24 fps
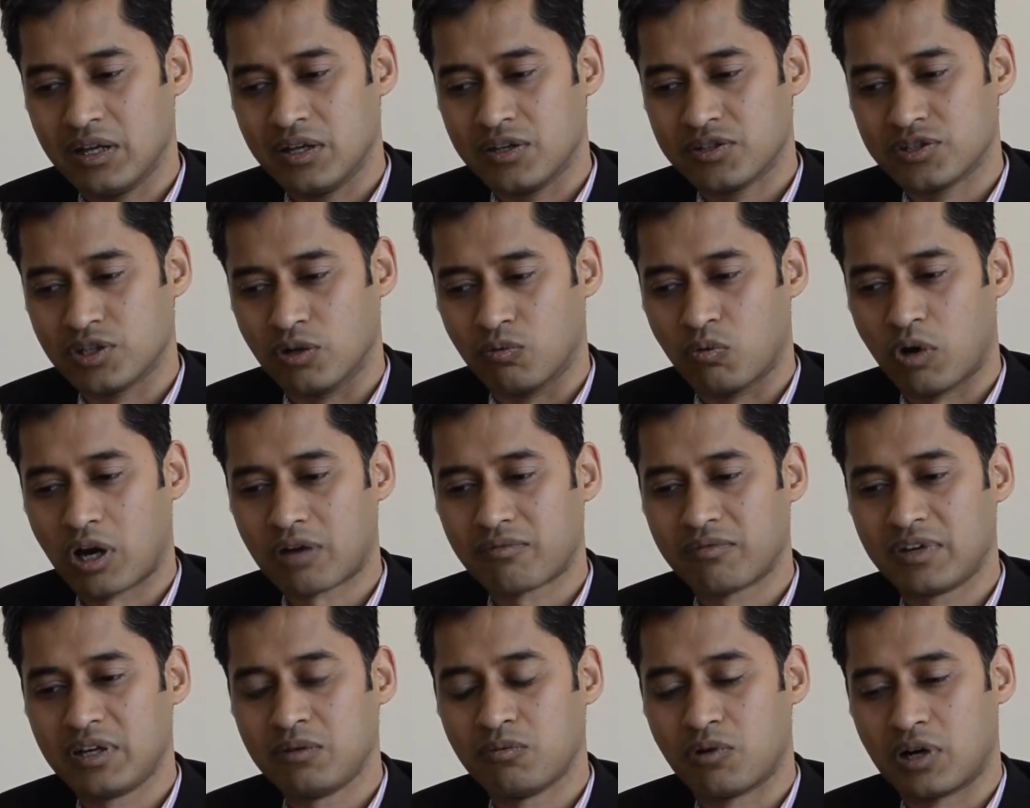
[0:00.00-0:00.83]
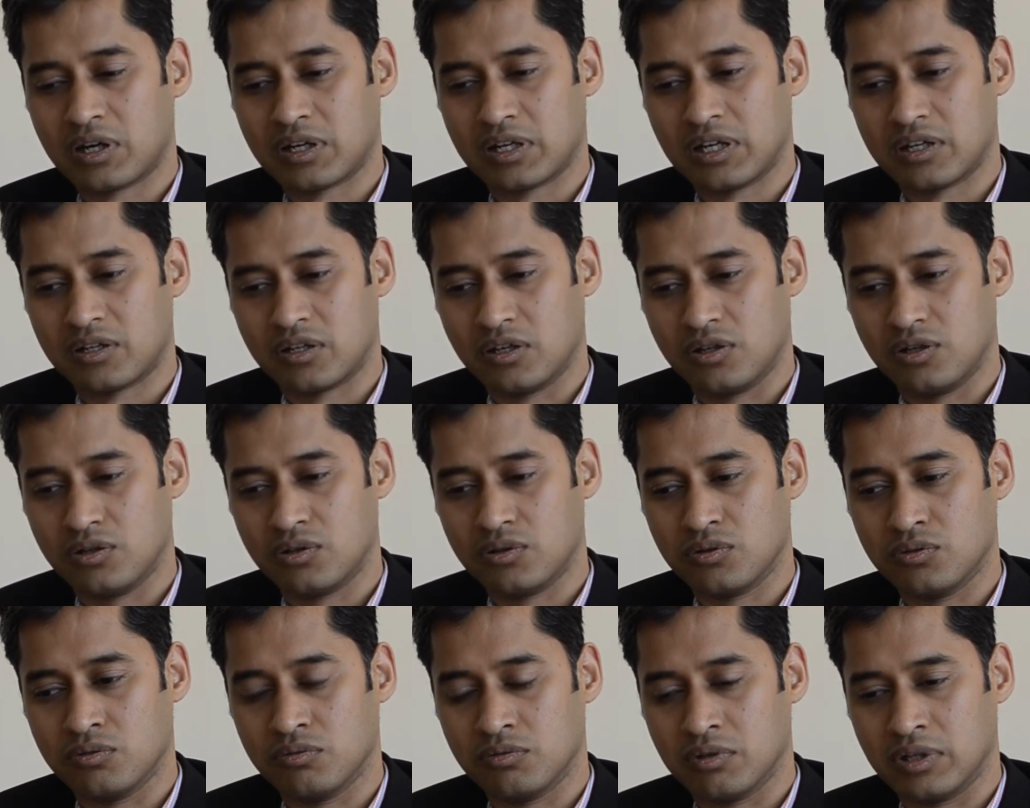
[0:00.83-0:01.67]
So what we wanted to
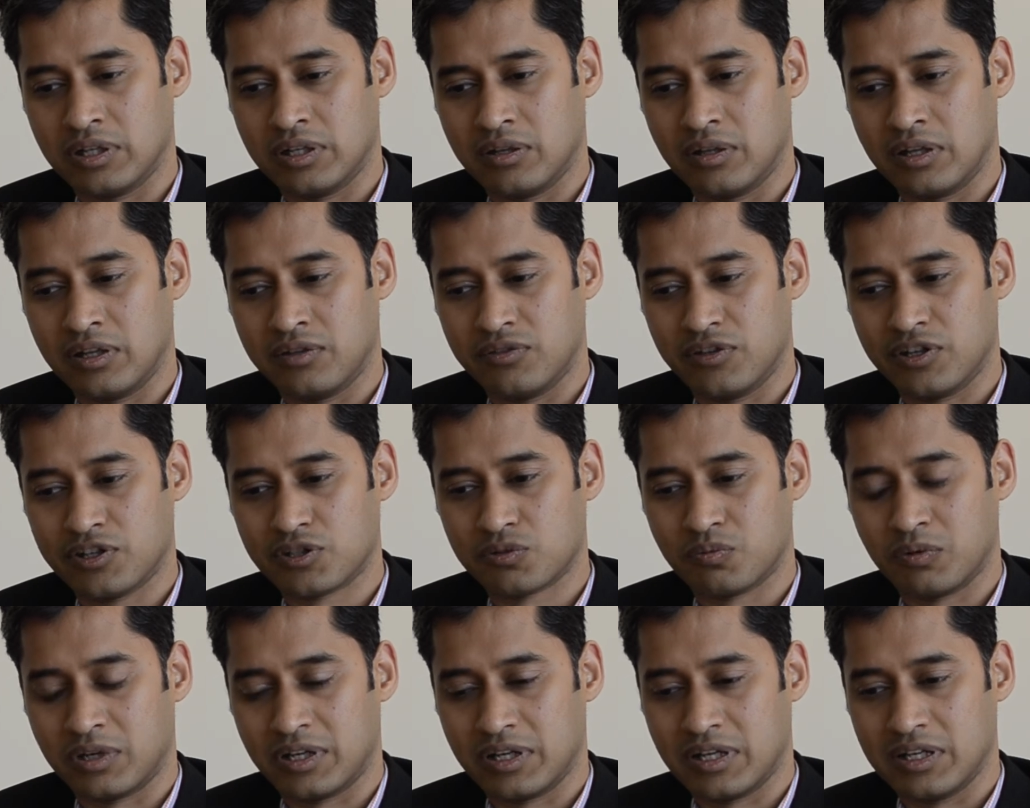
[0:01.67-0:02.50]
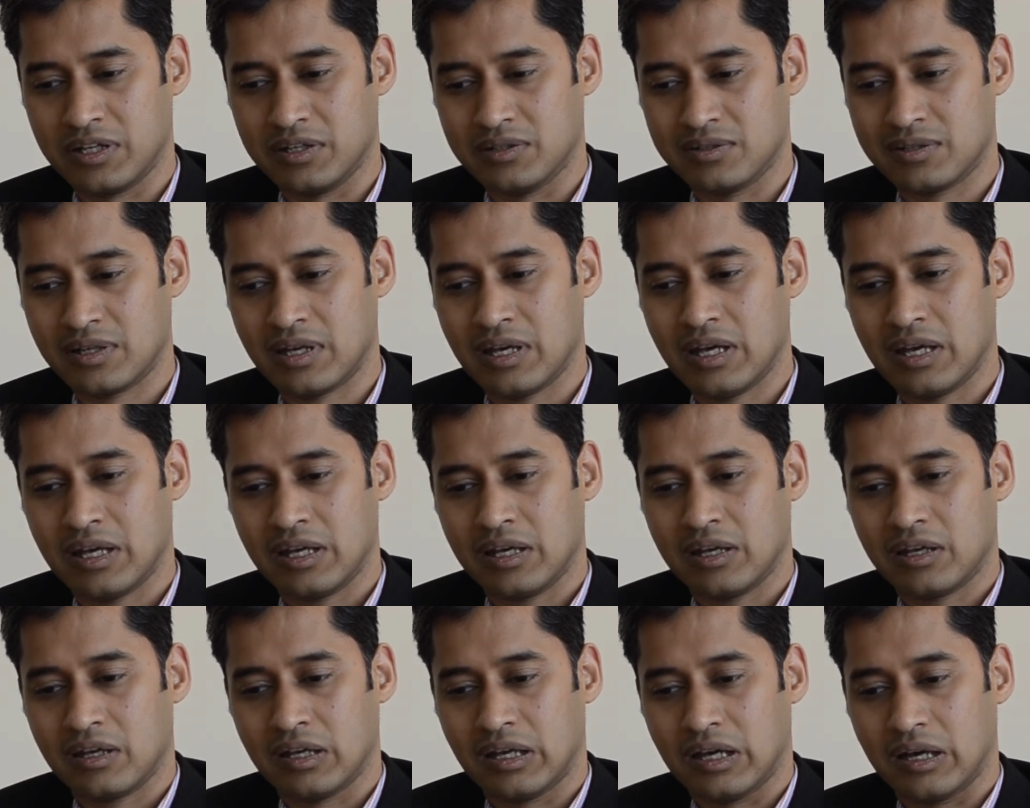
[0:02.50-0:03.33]
do in this one is,
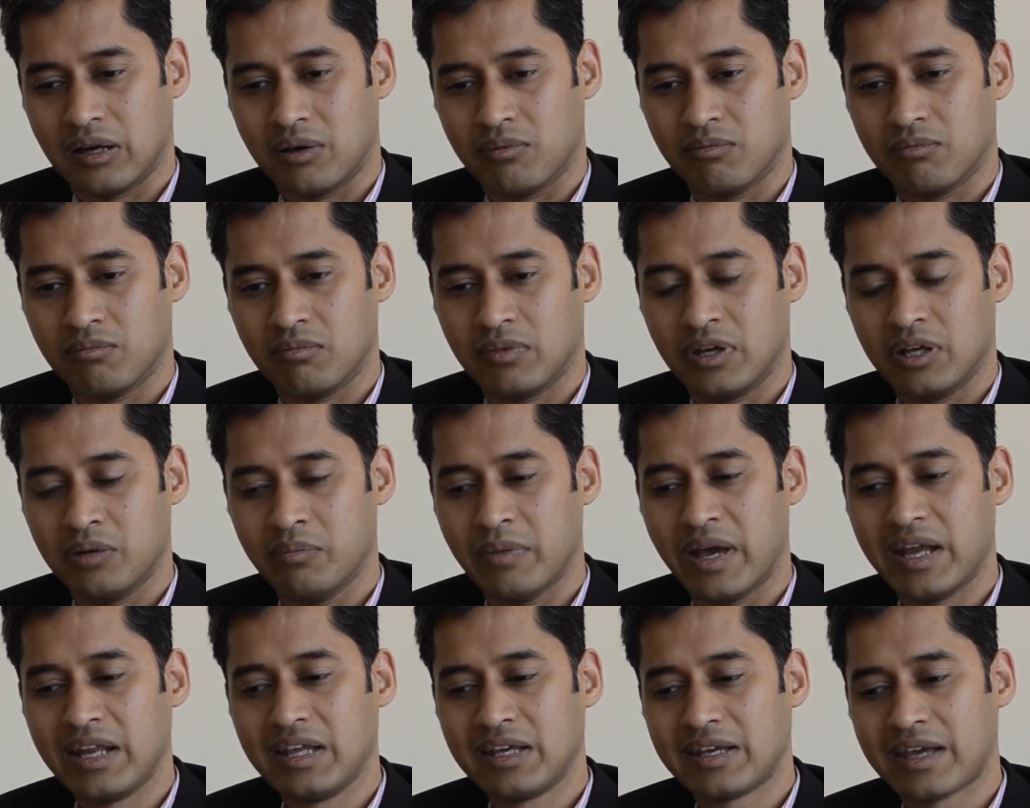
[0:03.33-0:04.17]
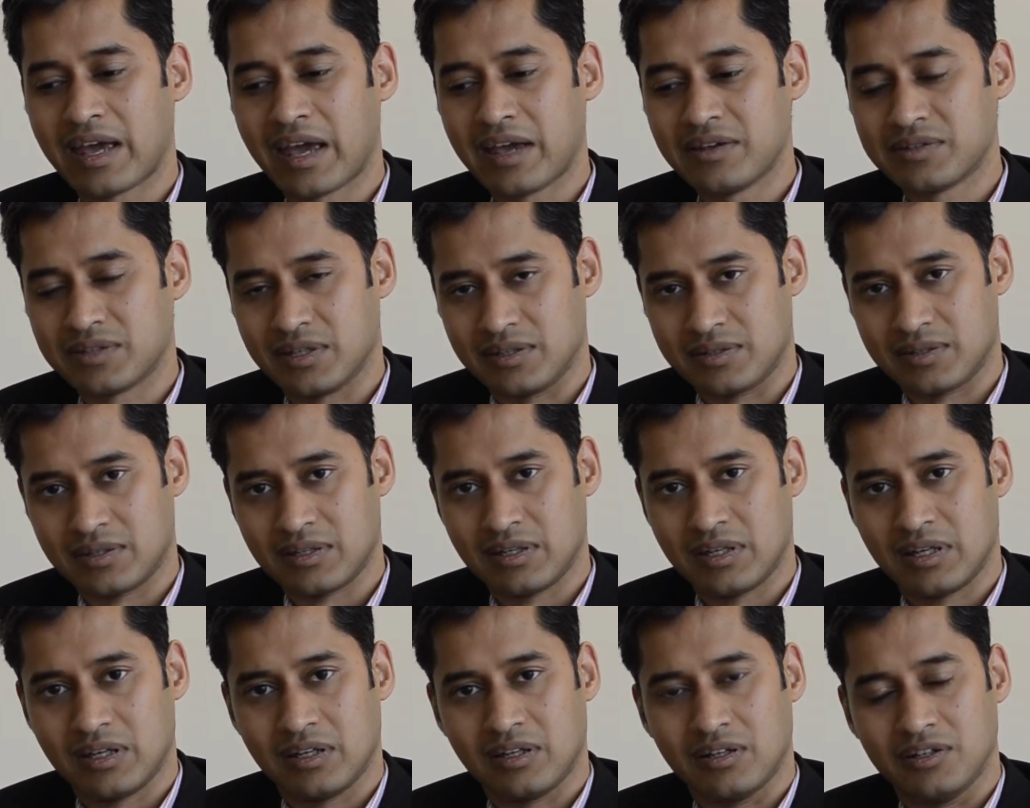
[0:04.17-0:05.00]
in many cases,
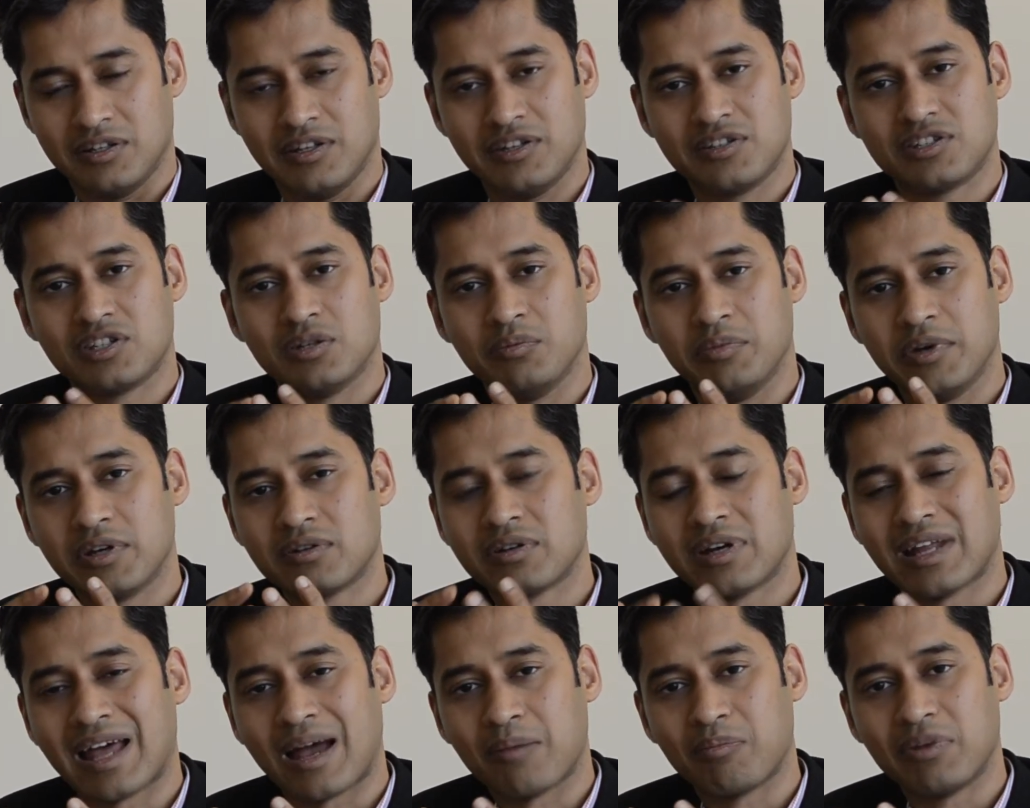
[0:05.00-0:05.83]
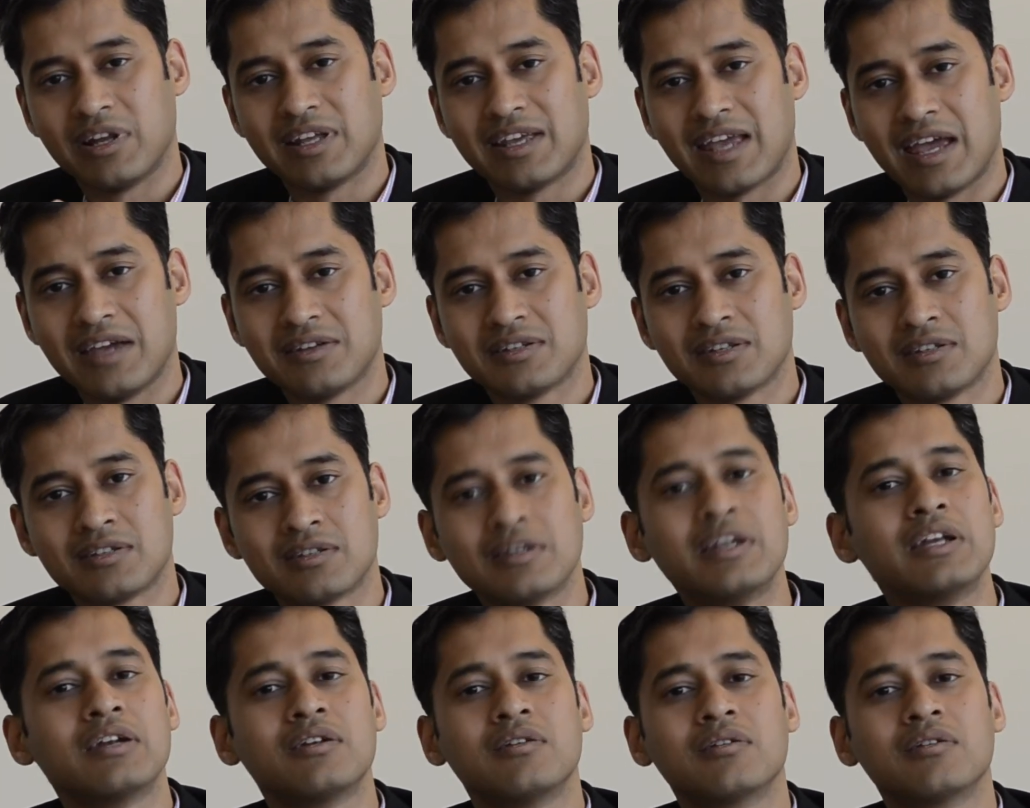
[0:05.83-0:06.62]
distributed applications need